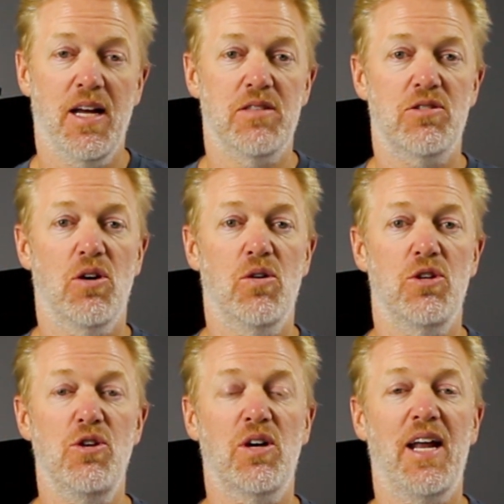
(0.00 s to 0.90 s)
And so
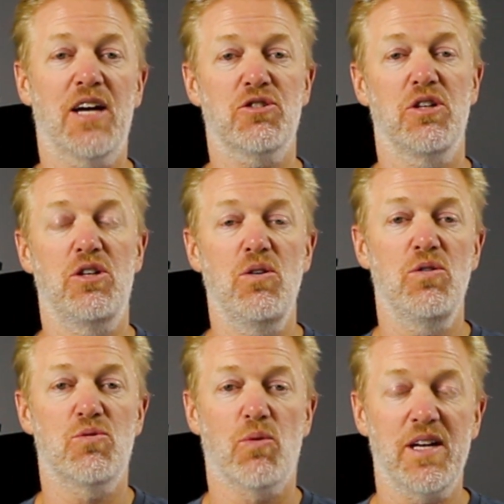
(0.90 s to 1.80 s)
you can actually
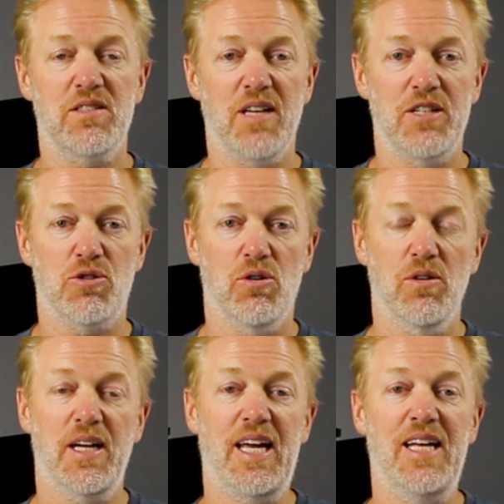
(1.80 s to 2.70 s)
use
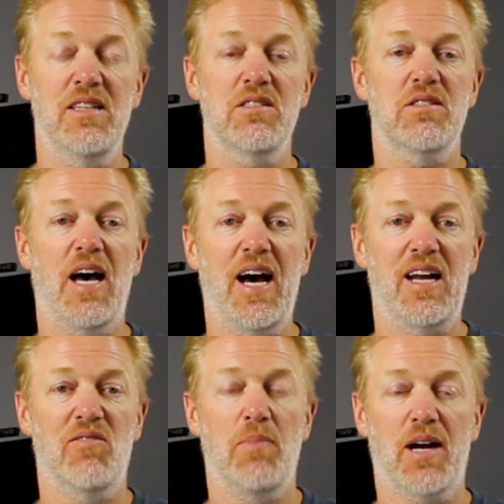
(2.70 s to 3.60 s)
RingCentral
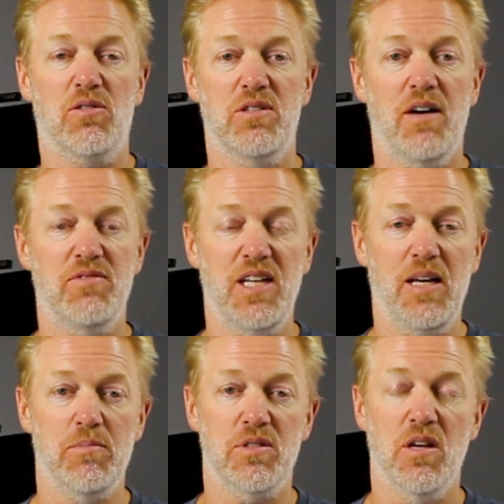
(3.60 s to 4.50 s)
inside of Microsoft
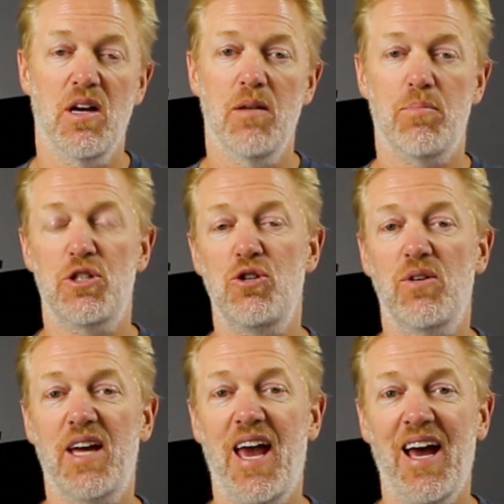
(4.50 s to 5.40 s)
Teams, but you
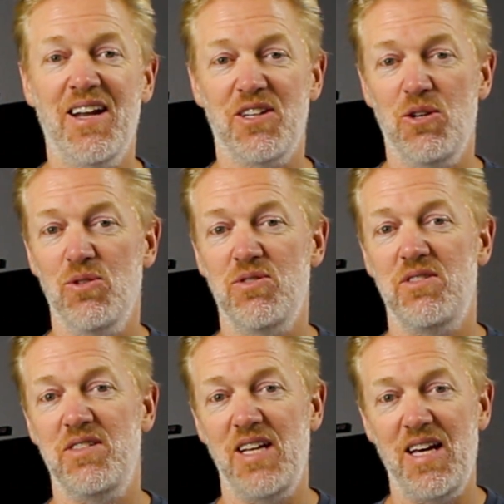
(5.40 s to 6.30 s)
can't use
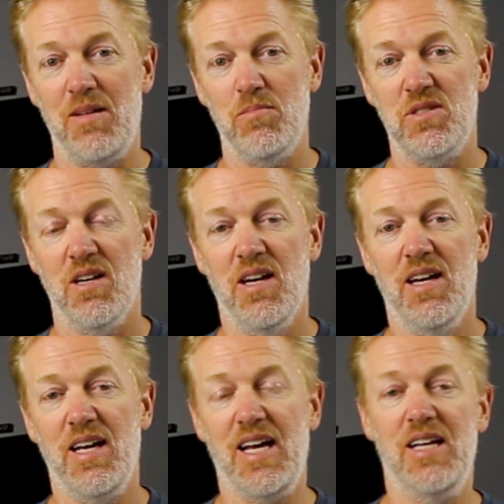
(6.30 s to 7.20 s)
Teams
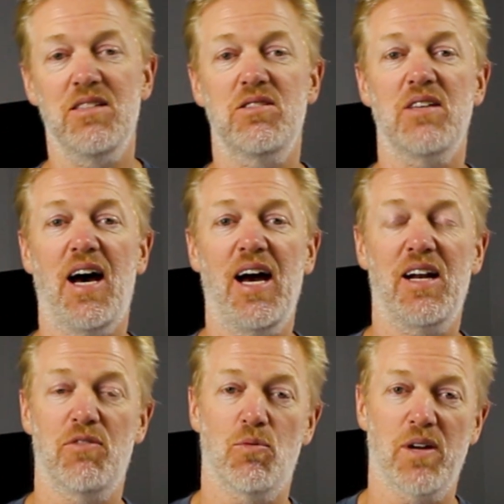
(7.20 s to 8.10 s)

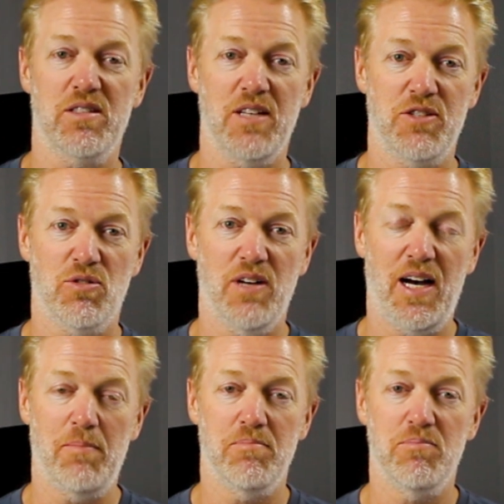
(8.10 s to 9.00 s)
inside of the RingCentral
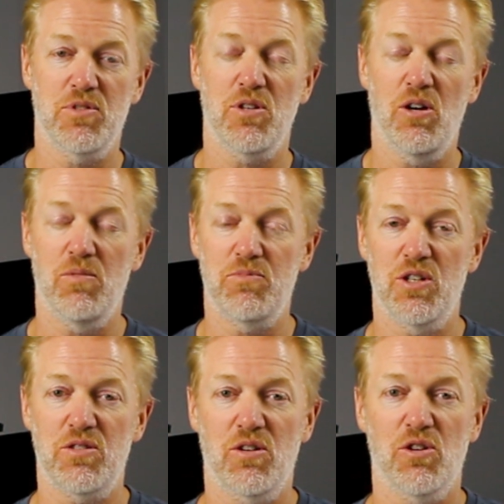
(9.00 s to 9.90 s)
app. So
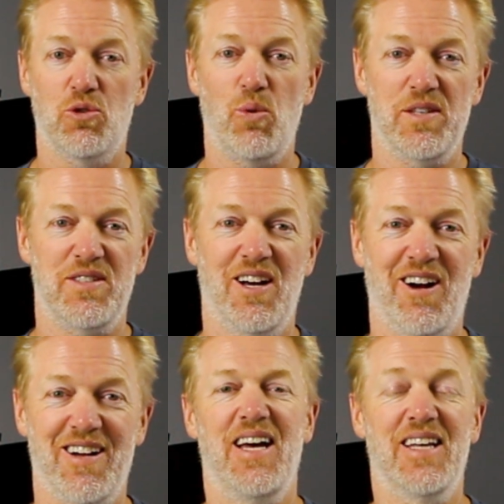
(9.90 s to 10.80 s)
just a little twist
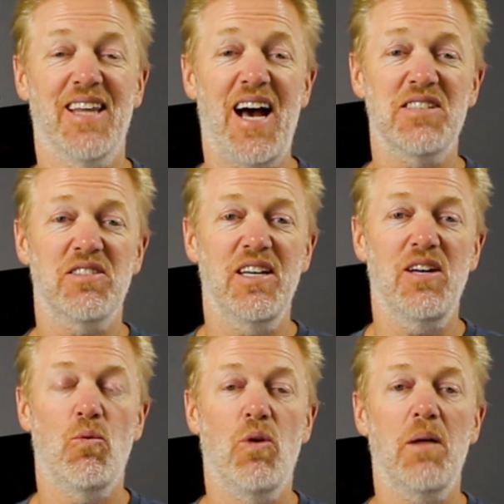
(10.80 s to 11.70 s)
there. And
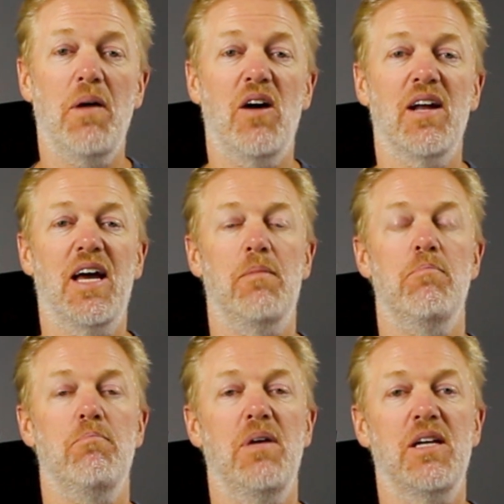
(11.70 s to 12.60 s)
lastly, what about
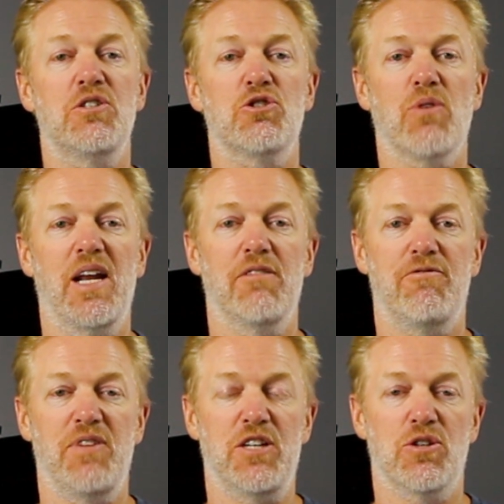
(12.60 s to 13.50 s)
administrative
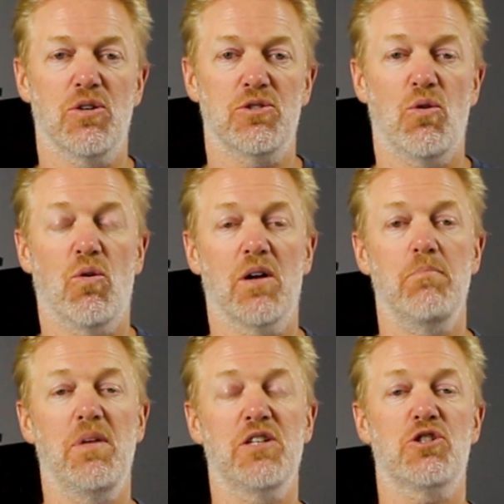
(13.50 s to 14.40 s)
features or
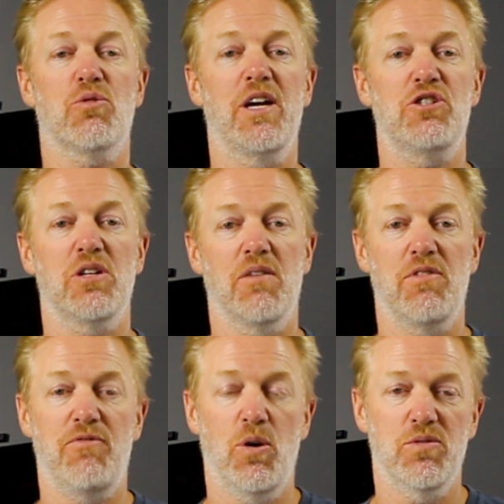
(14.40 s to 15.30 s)
administration of
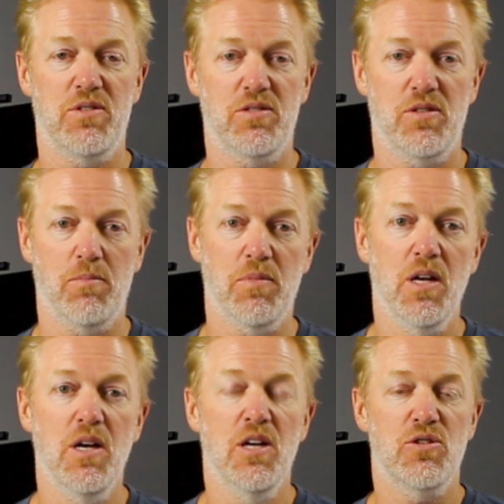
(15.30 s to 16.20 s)
the phone system?
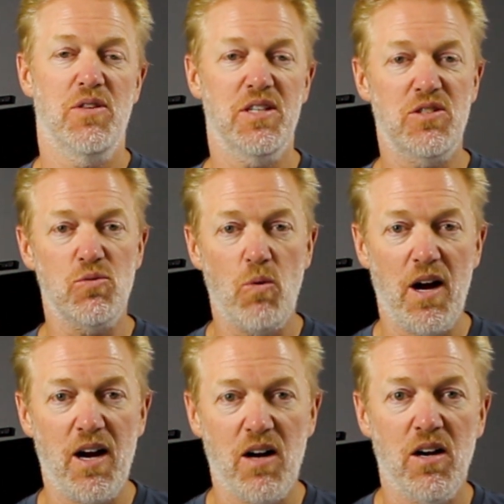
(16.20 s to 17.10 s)
So this is
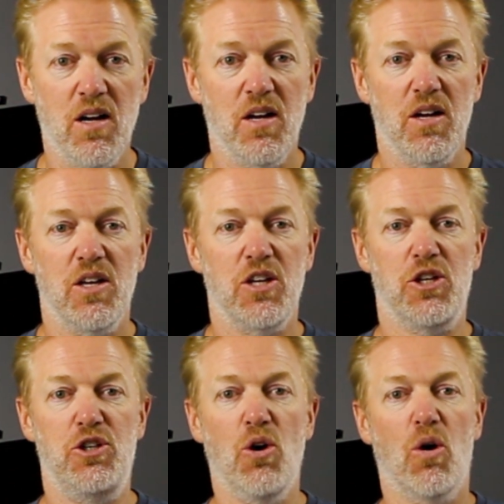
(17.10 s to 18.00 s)
where
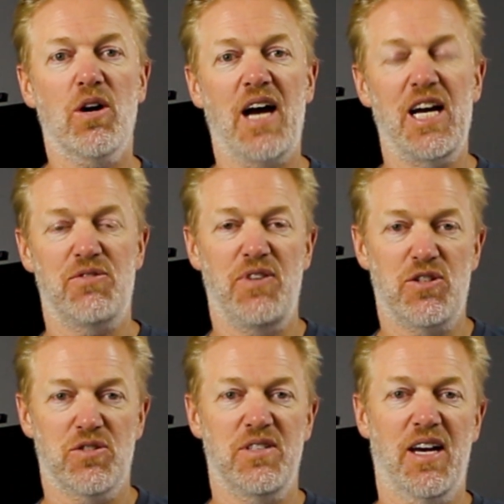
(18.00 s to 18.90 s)
your guys'
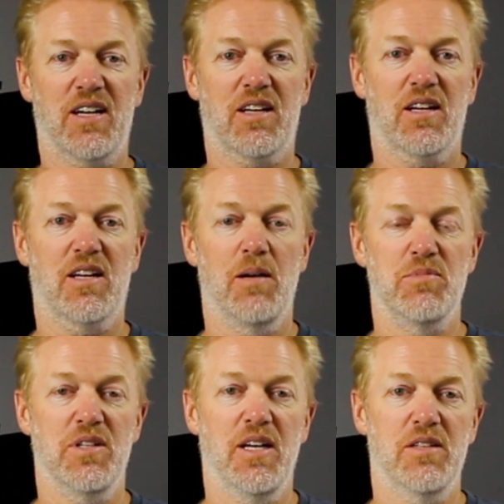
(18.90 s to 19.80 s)
feature set
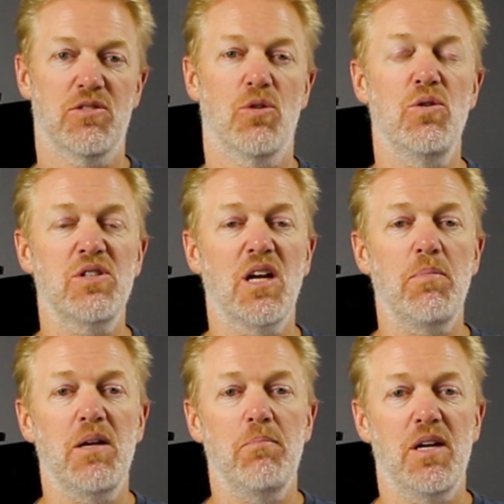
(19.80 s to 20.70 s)
comes in. So who's going to
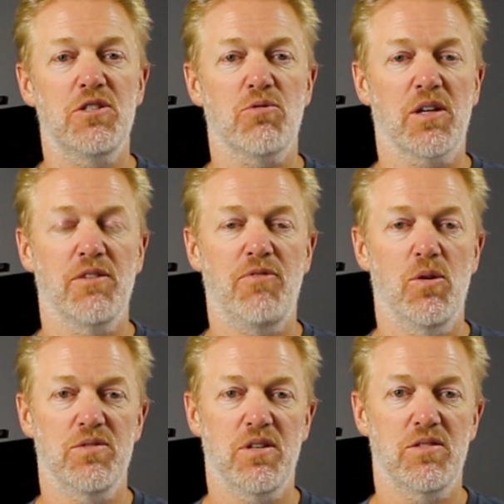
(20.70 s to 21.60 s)
be administering the
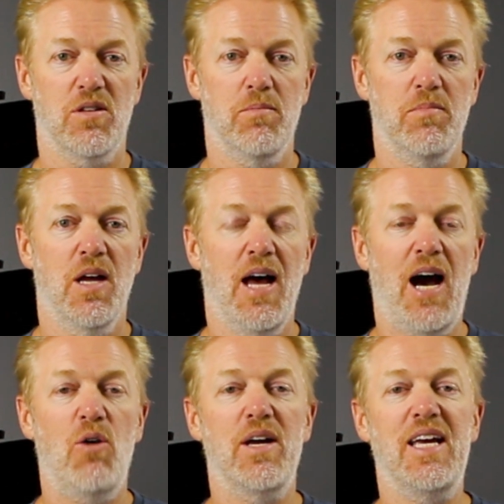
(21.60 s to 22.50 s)
phone system?
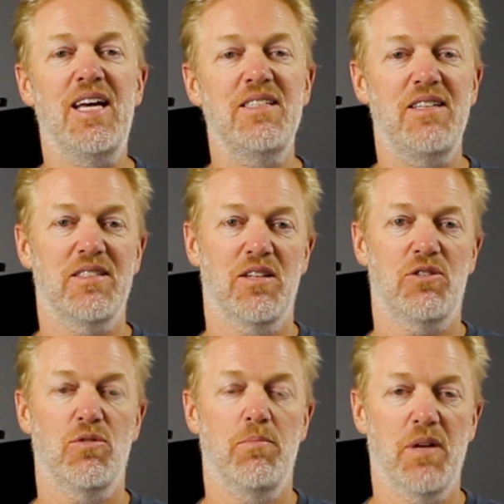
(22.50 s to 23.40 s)
How easy is
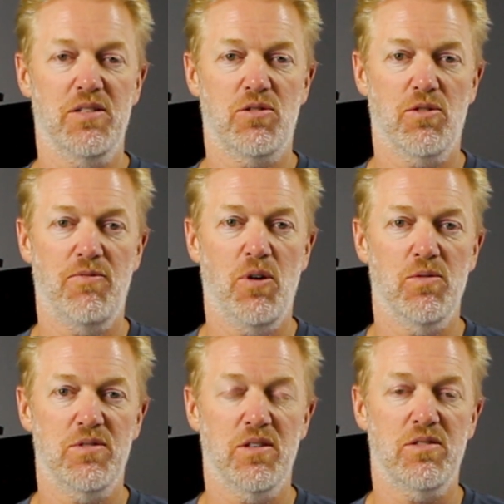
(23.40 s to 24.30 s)
it to administer the
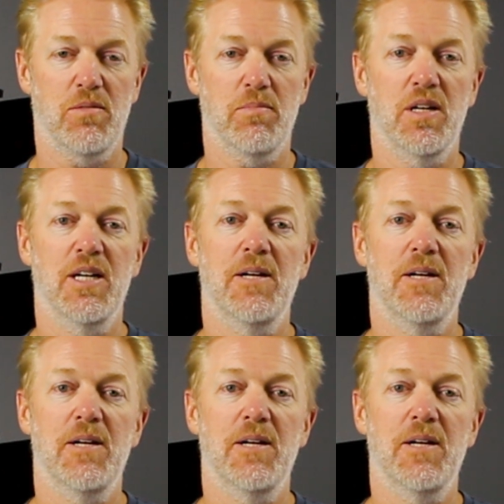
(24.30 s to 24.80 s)
phone system?